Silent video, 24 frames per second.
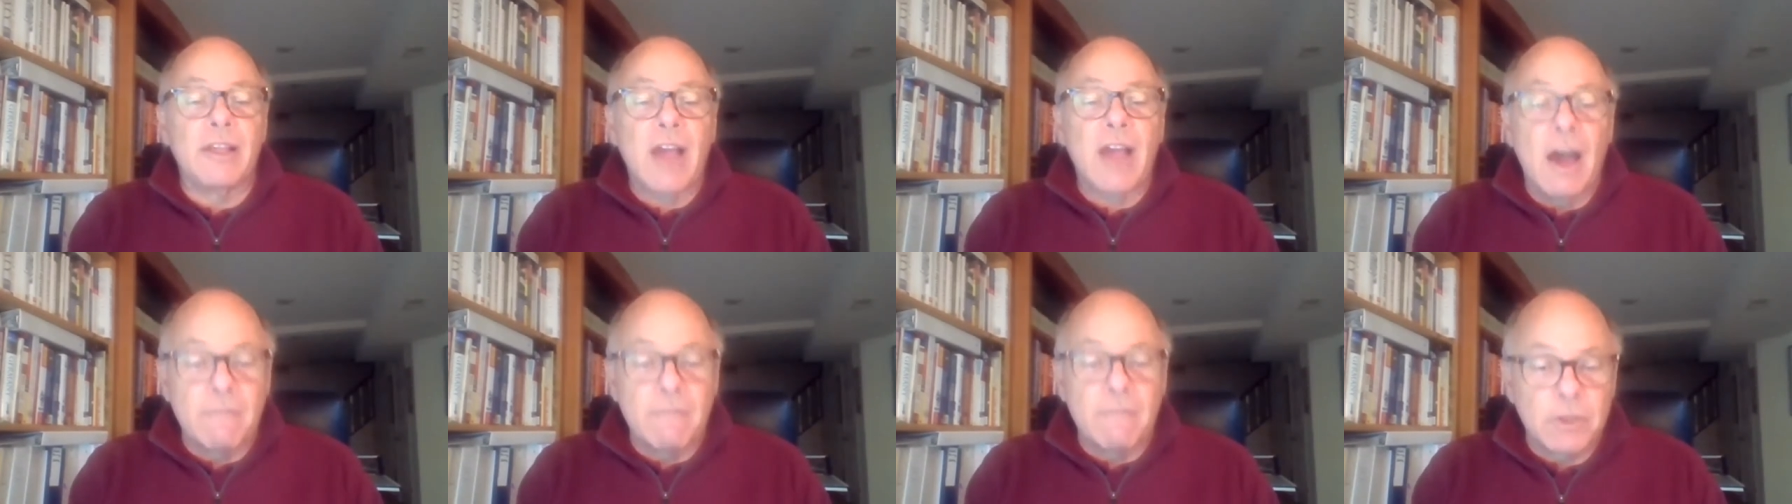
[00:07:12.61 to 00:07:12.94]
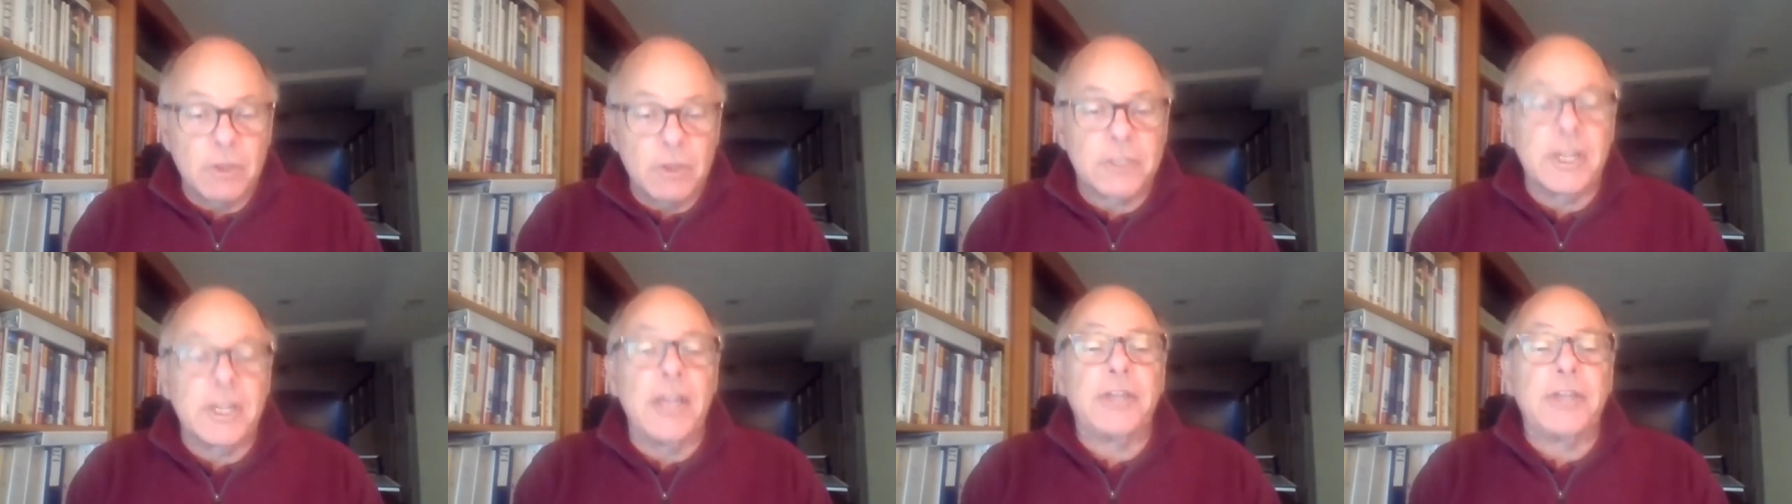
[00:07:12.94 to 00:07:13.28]

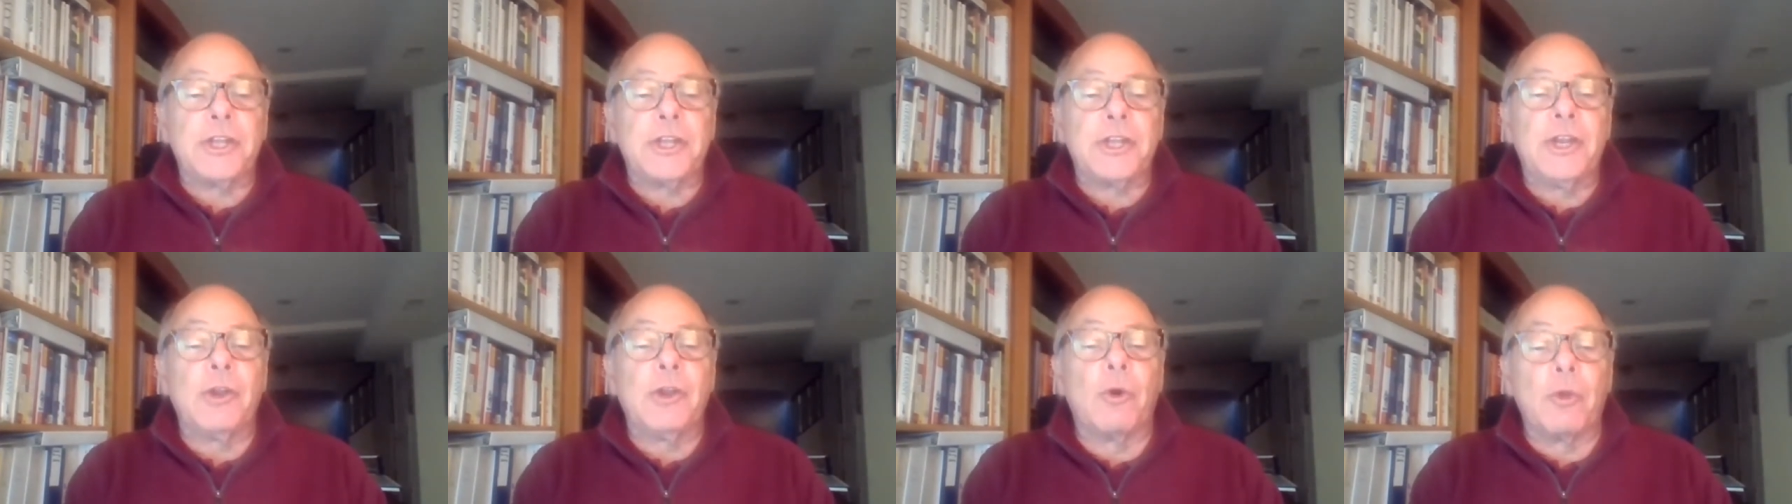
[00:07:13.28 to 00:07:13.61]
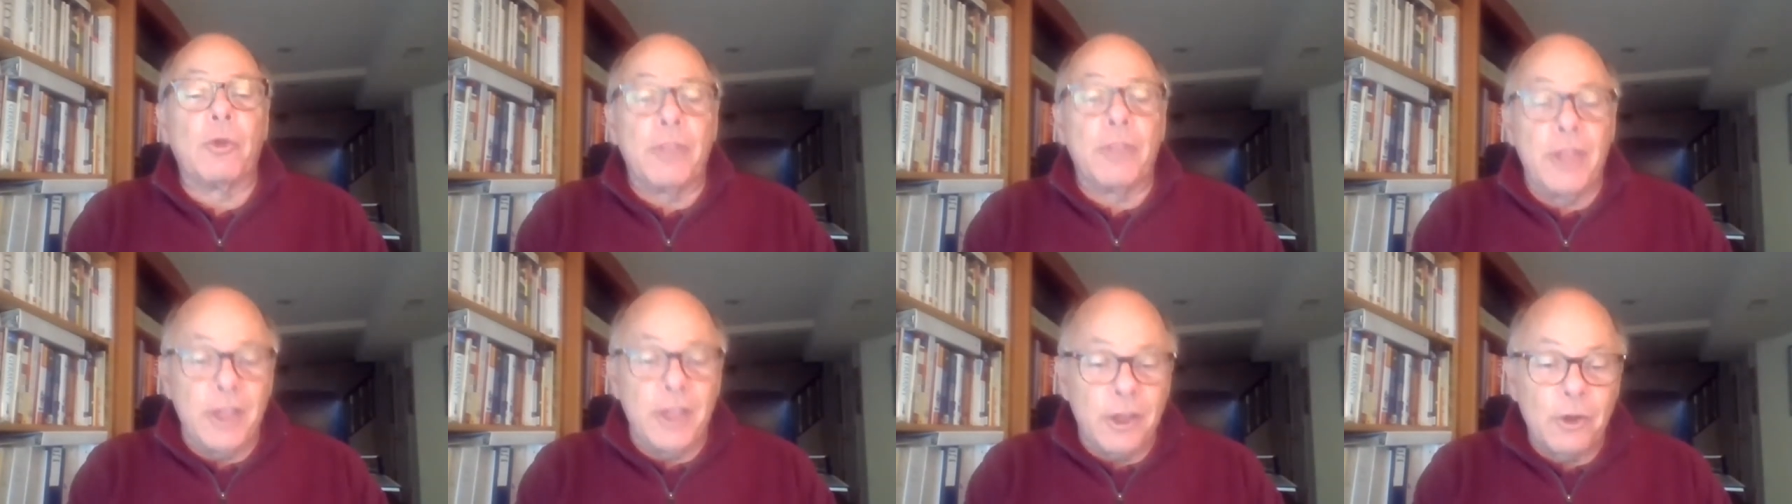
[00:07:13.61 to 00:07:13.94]
conversation
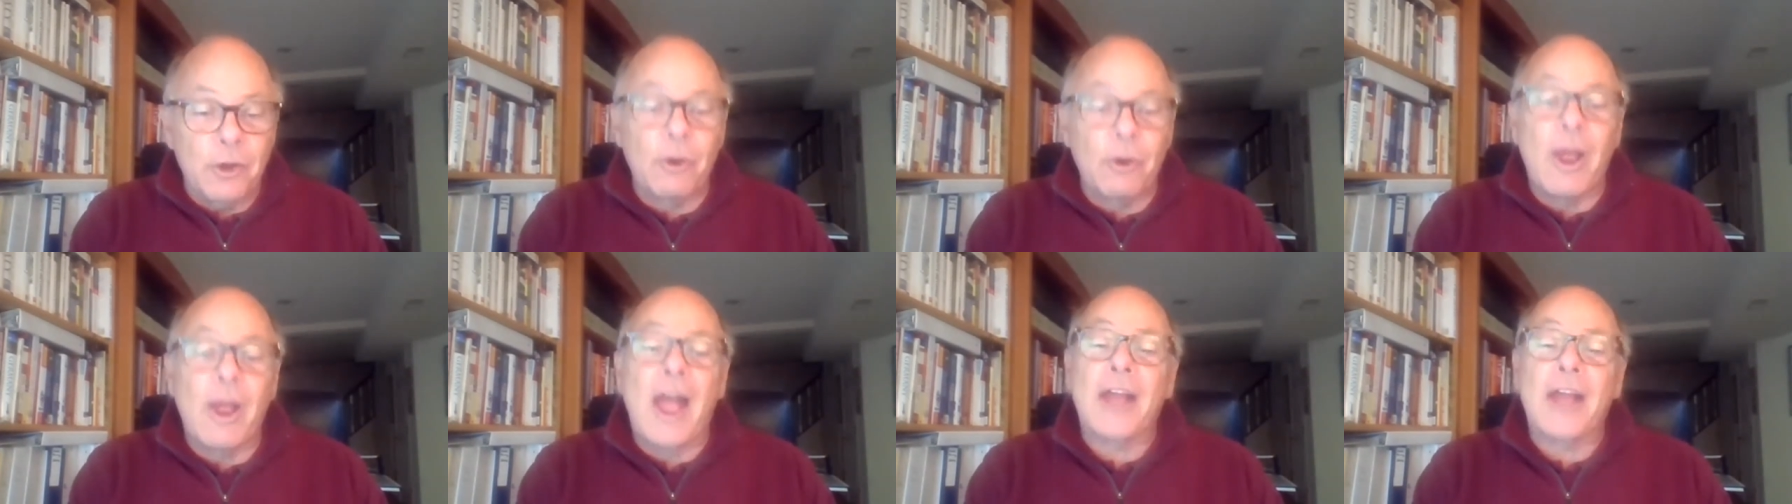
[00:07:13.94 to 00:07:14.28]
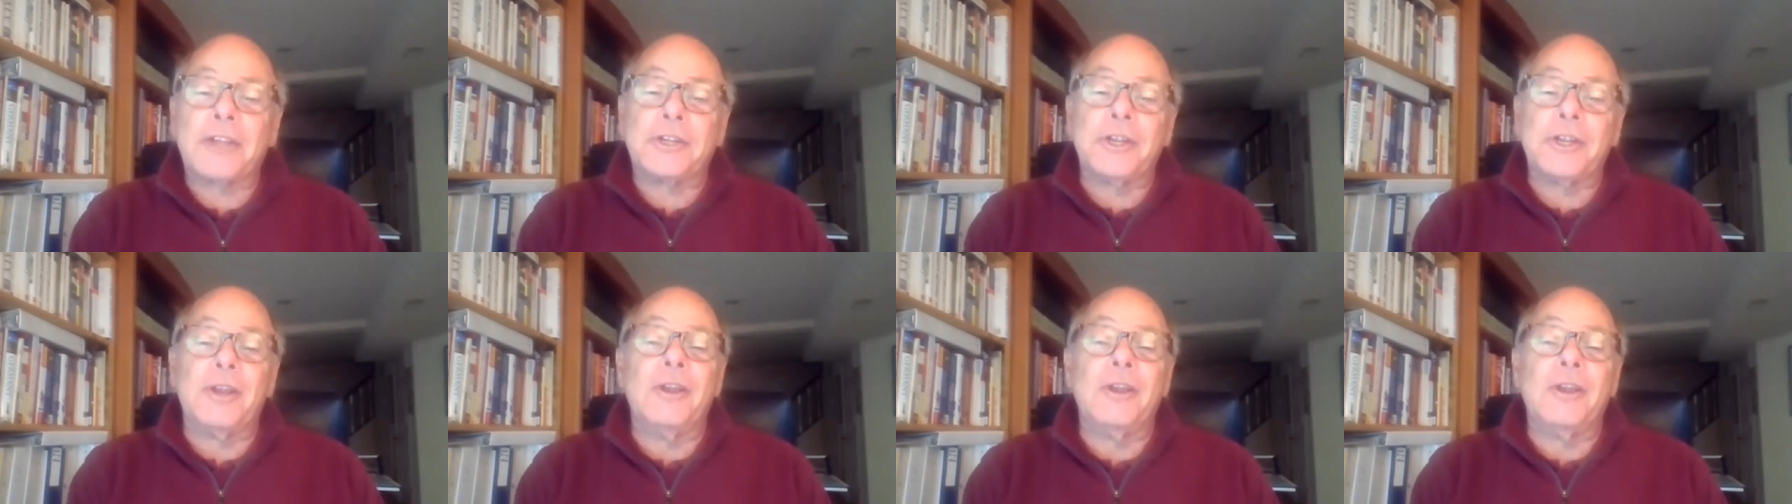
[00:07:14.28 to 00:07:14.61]
or the
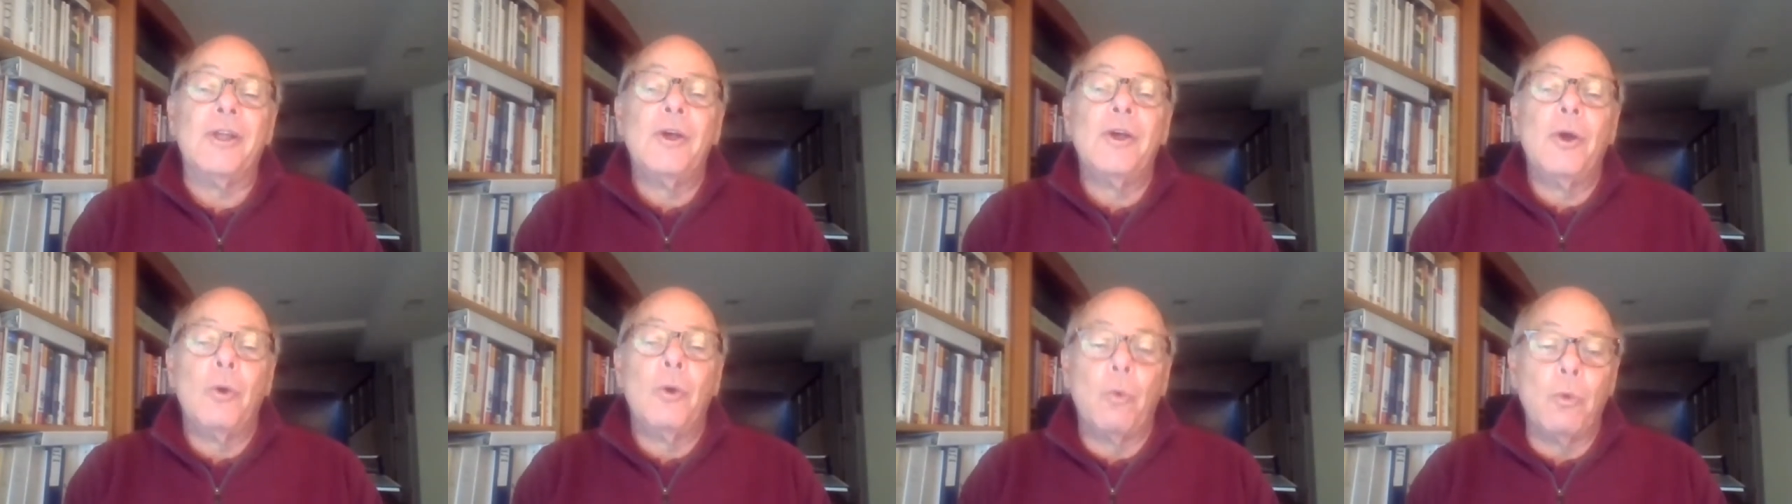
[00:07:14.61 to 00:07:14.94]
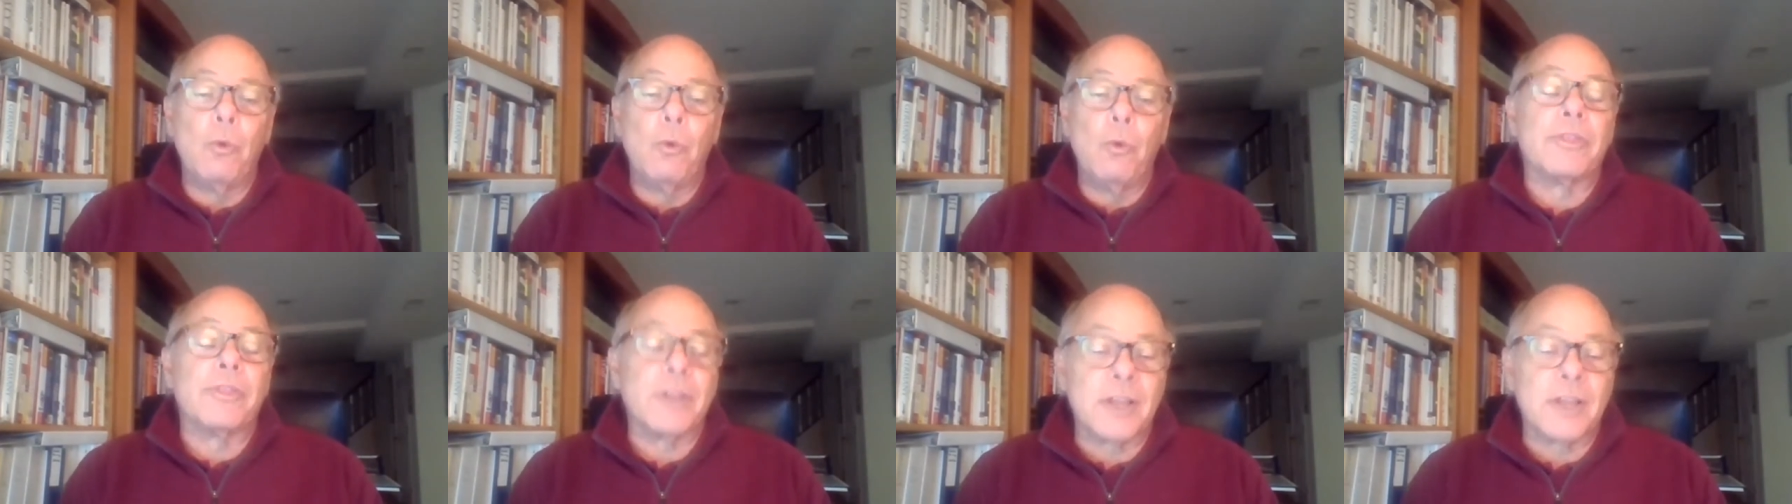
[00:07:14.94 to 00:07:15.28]
interaction
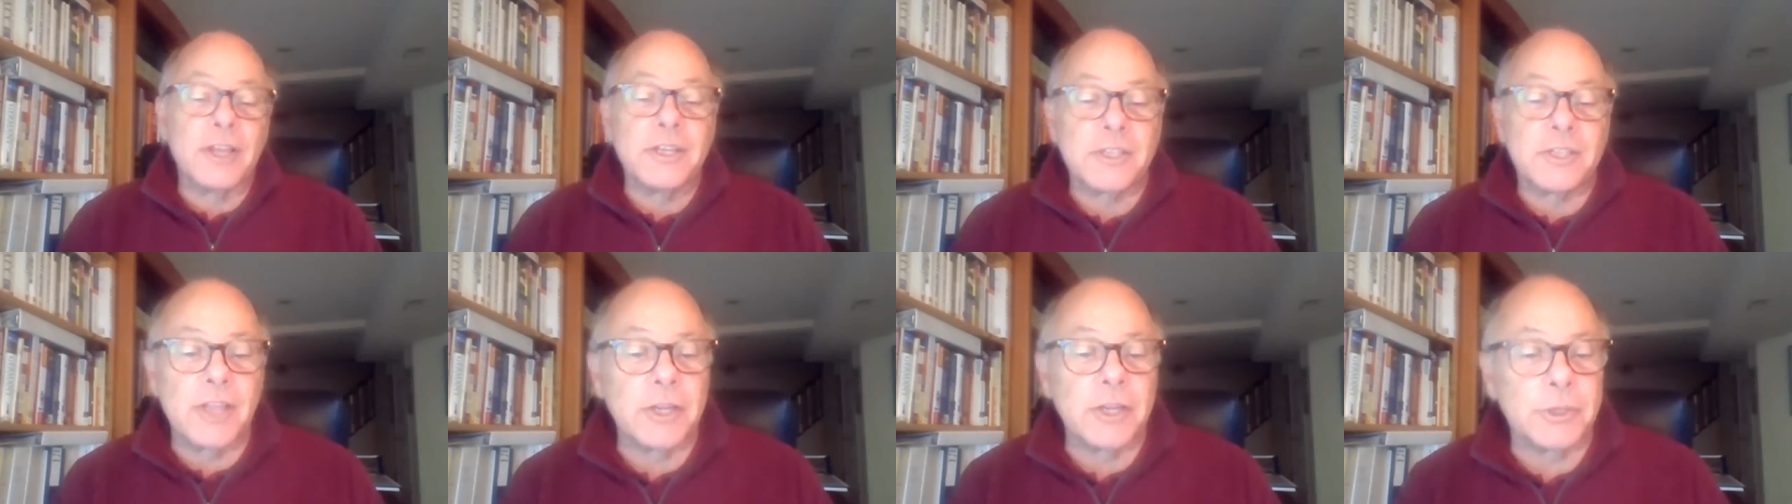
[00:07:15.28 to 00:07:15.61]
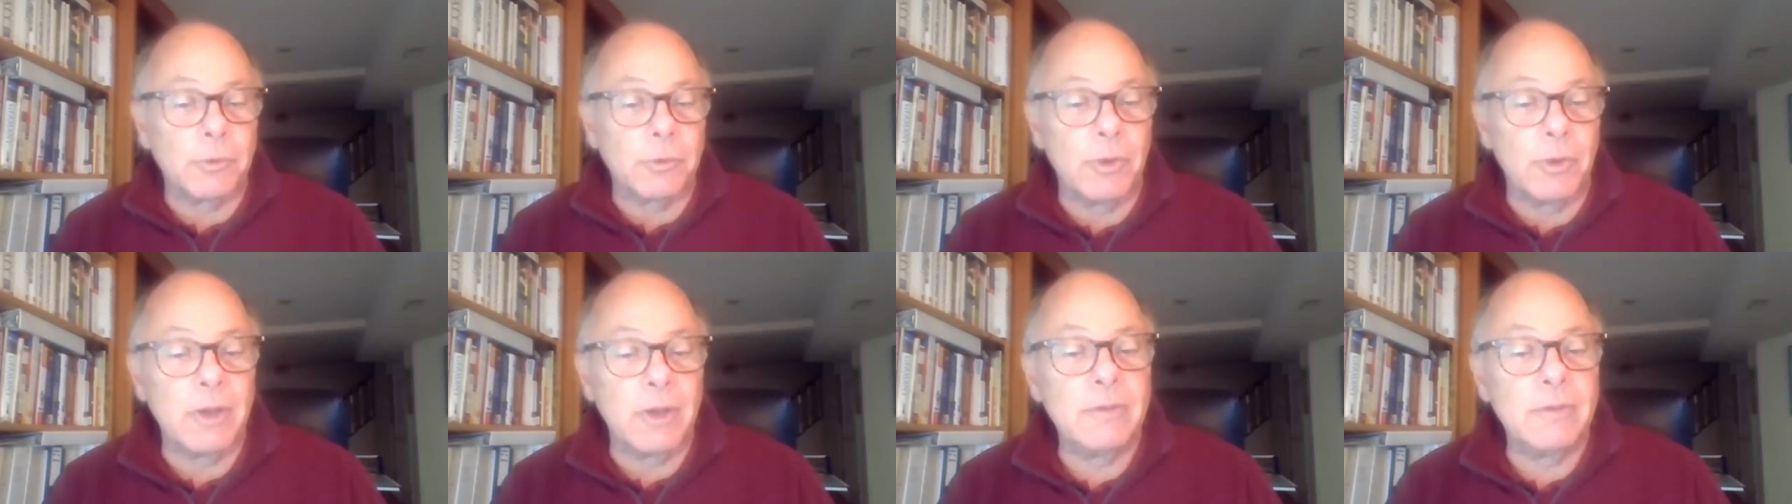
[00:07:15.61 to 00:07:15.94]
with the constituent.